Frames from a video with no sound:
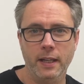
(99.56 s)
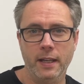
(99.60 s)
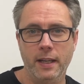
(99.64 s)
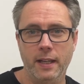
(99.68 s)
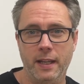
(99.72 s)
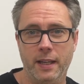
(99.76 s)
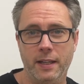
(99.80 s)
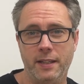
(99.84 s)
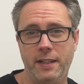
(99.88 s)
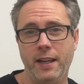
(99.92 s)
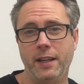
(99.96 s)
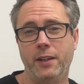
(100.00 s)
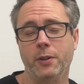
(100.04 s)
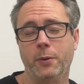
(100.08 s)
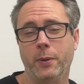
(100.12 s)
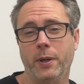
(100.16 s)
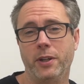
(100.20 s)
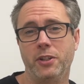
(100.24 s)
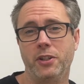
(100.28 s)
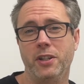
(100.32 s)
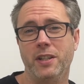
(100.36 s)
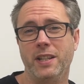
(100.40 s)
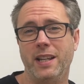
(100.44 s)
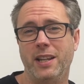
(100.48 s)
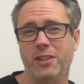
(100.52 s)
That second
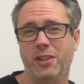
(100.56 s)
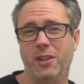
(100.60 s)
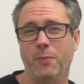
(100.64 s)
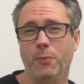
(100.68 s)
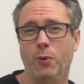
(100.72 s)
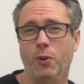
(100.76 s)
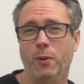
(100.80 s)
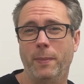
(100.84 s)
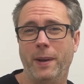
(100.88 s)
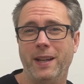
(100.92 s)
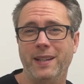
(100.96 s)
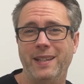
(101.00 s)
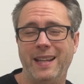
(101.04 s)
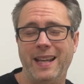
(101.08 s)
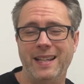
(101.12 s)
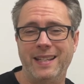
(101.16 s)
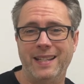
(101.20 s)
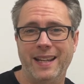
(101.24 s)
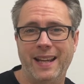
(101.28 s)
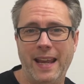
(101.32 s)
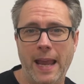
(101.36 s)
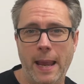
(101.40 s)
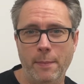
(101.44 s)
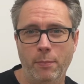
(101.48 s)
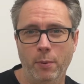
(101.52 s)
question is actually more about data
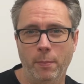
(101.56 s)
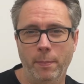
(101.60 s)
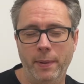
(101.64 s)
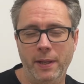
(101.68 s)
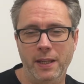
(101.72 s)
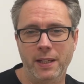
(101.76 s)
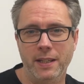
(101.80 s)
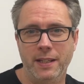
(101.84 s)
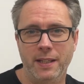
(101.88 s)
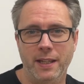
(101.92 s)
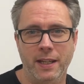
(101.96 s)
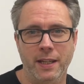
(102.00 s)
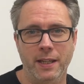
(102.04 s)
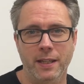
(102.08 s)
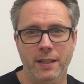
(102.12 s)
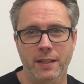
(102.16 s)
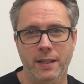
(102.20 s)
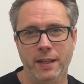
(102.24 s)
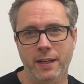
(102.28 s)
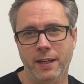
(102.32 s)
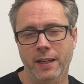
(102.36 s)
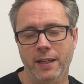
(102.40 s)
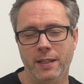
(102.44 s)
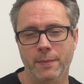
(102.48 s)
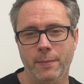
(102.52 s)
capabilities
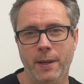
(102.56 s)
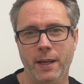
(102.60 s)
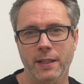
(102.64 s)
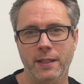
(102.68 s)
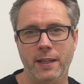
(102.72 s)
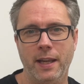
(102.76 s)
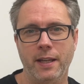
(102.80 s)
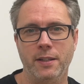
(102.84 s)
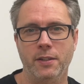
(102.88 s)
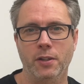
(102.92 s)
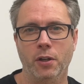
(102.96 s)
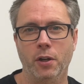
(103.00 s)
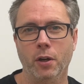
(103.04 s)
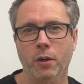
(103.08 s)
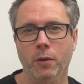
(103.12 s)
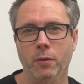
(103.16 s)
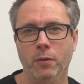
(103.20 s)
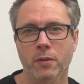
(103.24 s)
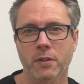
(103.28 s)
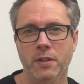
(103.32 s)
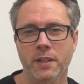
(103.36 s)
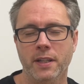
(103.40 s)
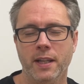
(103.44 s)
than it is about data goals,